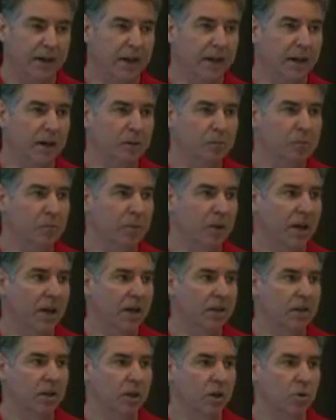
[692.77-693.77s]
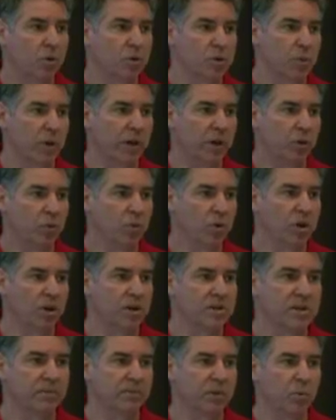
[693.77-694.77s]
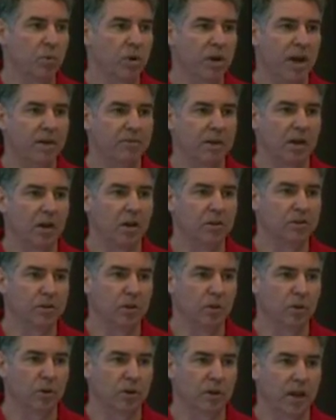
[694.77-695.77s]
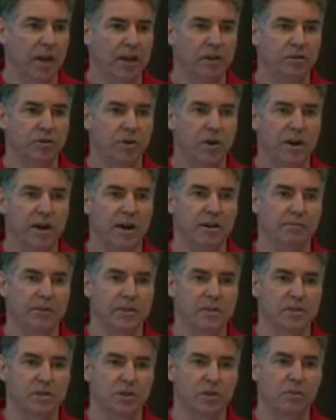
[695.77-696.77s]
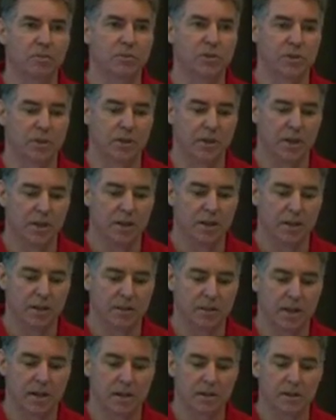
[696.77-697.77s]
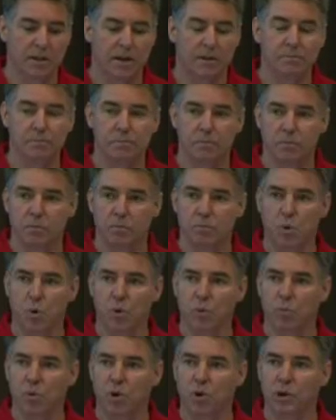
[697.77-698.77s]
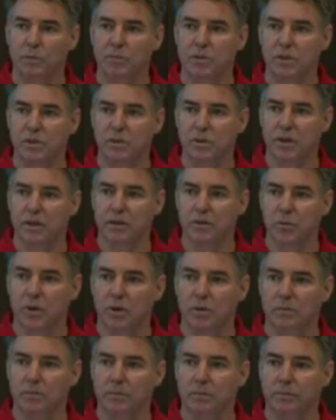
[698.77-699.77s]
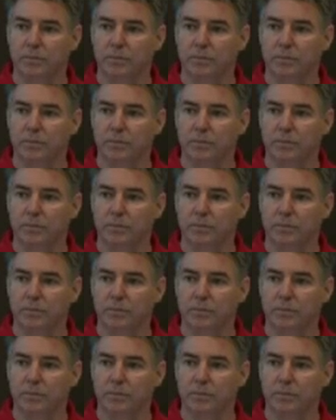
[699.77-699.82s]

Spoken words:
And then, of course, we can organise if you want to have a closer look and try it out for yourselves, then more than welcome to do that as well.